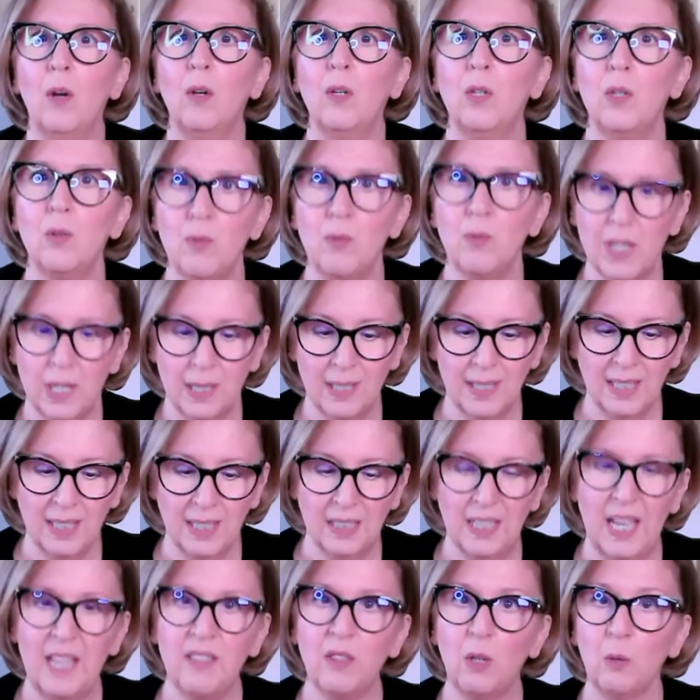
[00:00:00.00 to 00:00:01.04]
you didn't
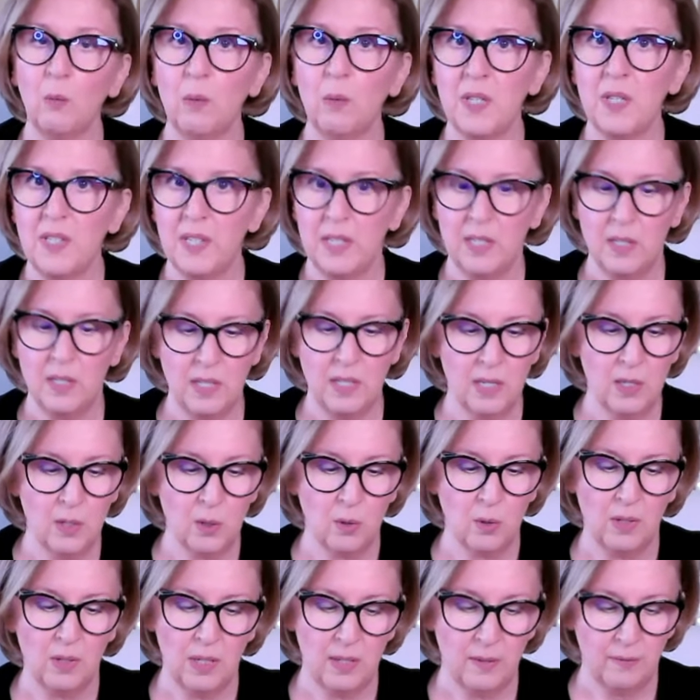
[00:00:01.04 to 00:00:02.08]
let the resistance or the